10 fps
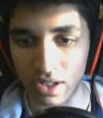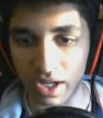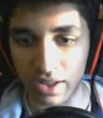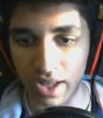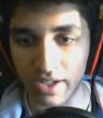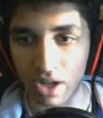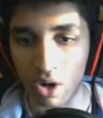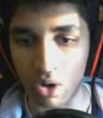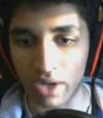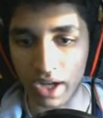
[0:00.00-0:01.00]
Can I land?
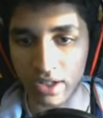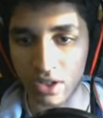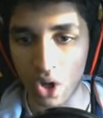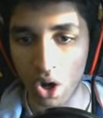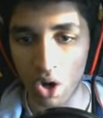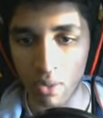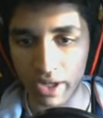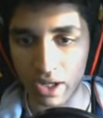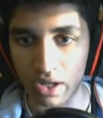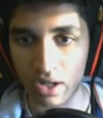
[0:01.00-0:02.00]
Oh, okay. I can. Oh
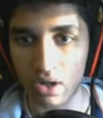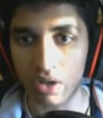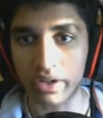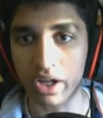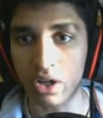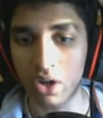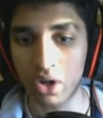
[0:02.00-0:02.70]
my god. Okay.